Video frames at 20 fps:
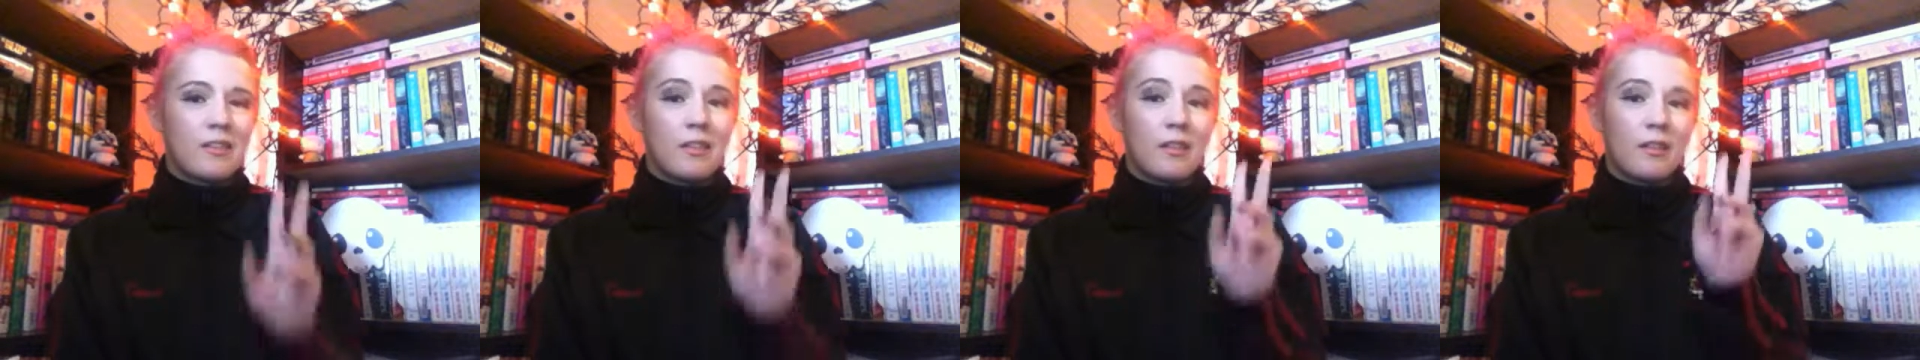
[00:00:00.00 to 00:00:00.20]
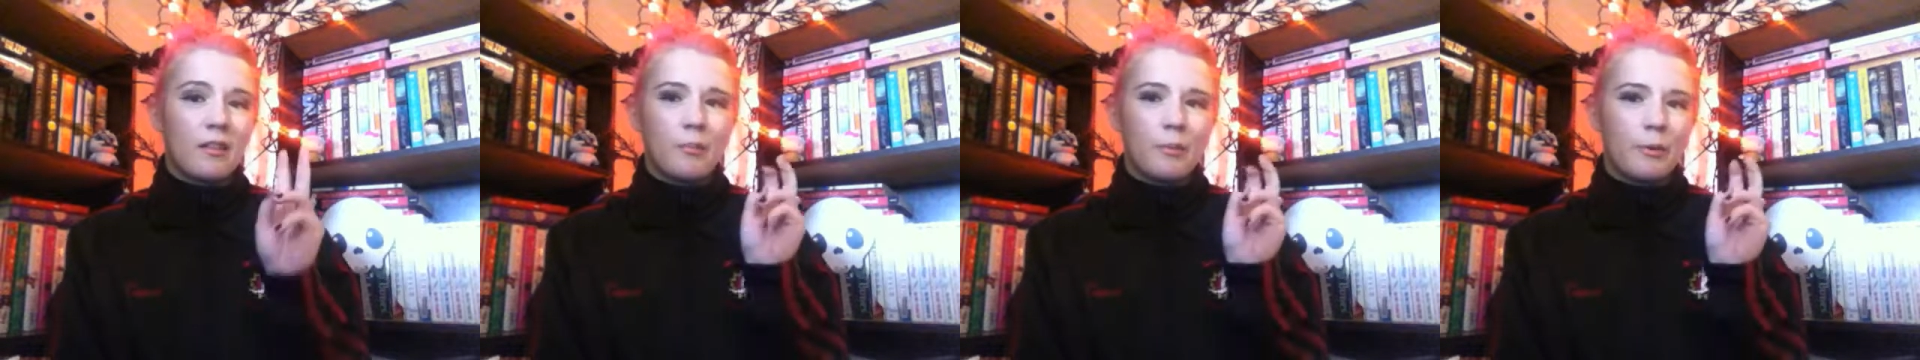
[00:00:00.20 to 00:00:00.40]

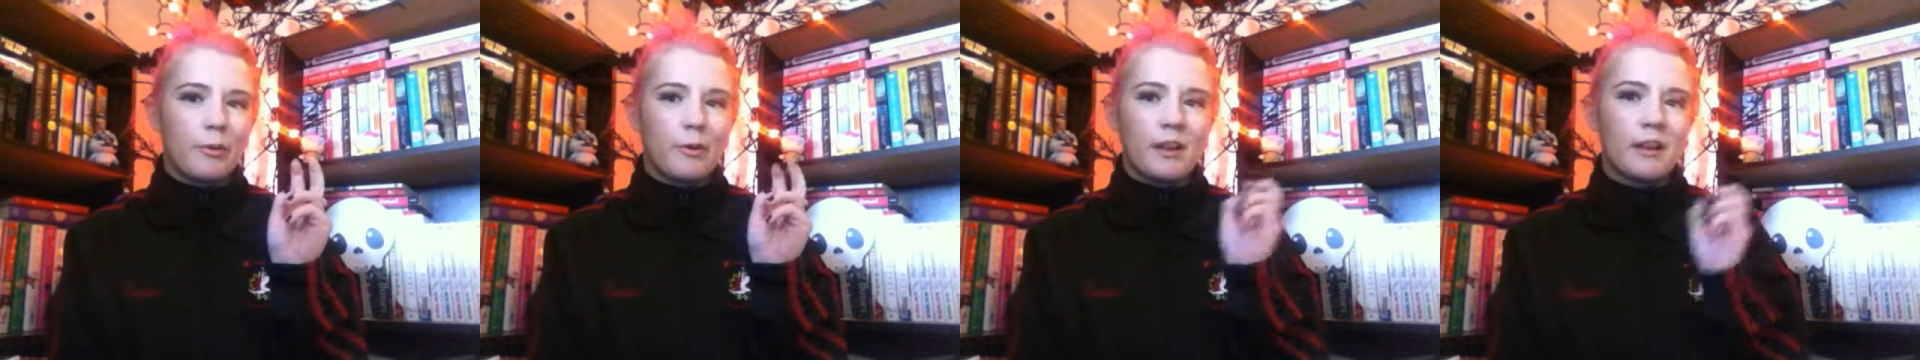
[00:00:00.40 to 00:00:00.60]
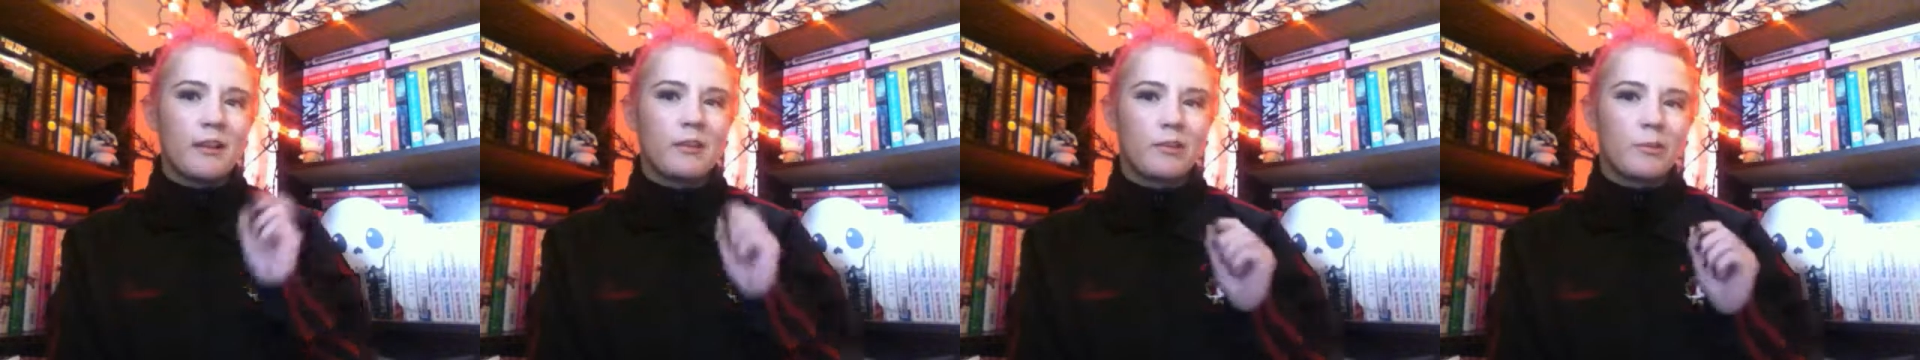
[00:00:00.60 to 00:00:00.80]
the
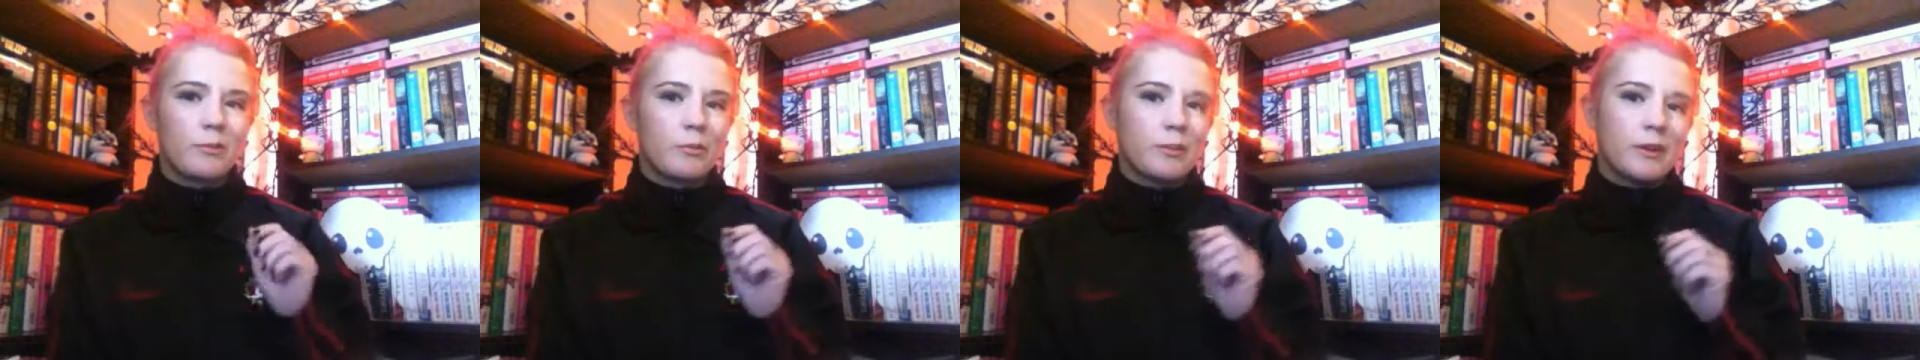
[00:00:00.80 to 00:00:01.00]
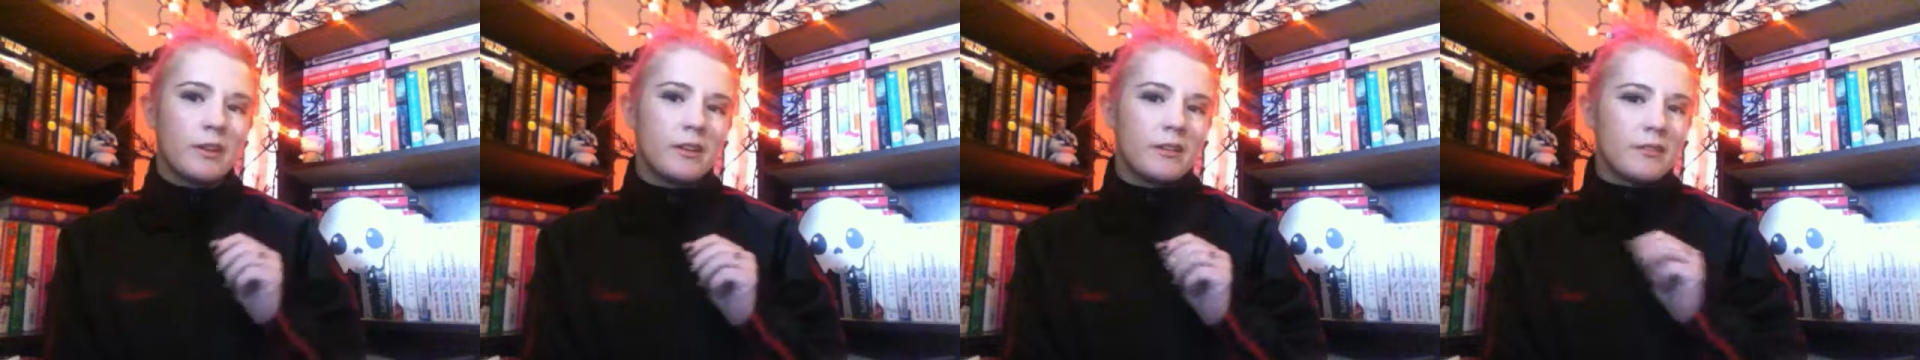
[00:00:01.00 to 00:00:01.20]
spookiest
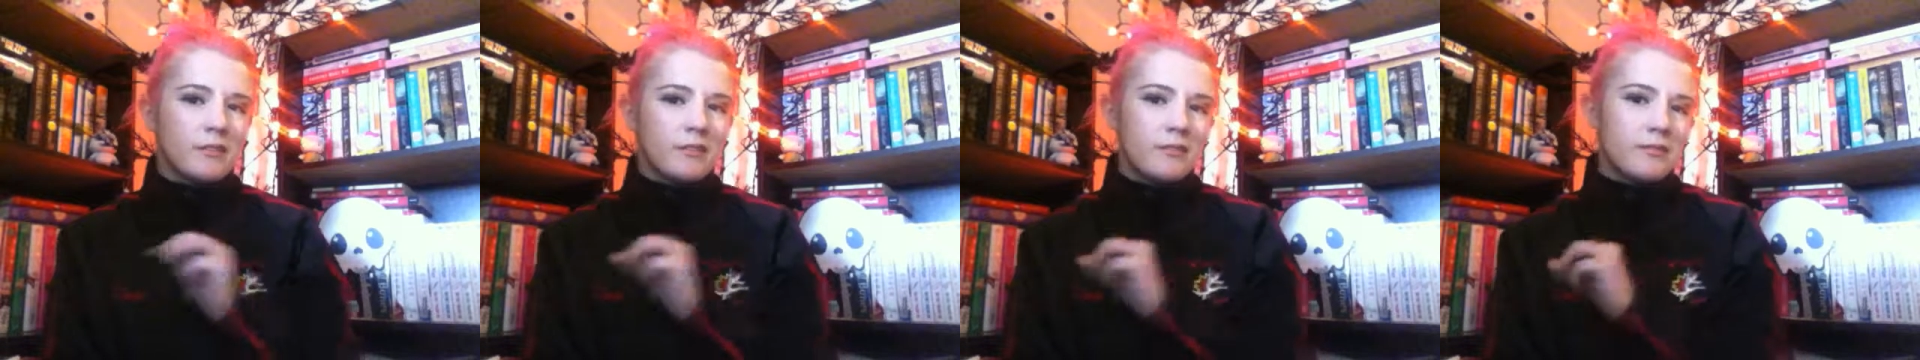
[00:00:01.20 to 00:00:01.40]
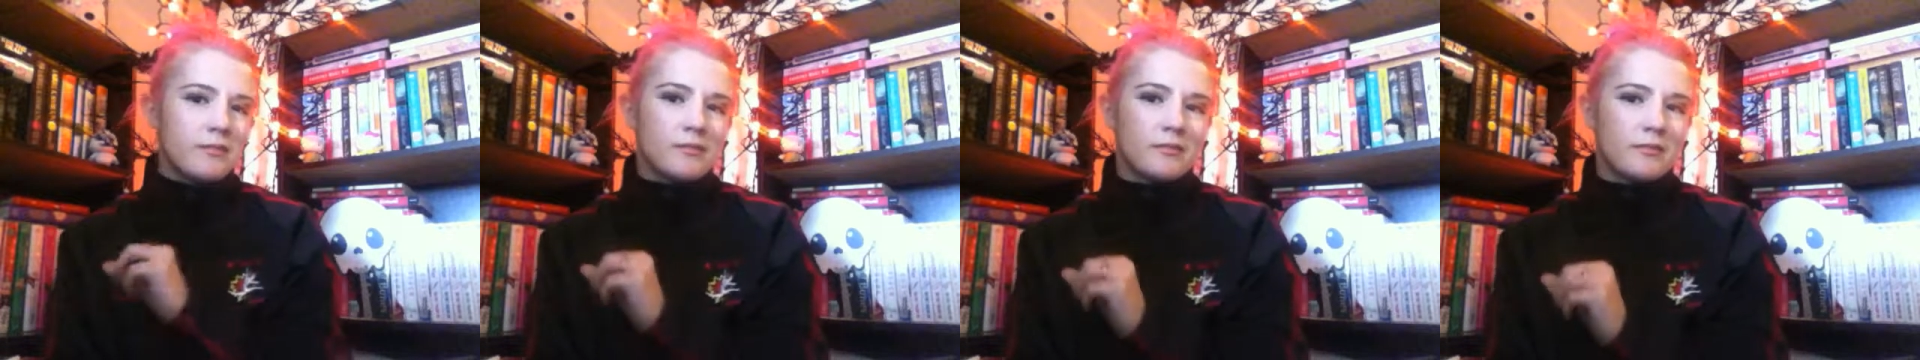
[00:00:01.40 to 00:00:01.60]
one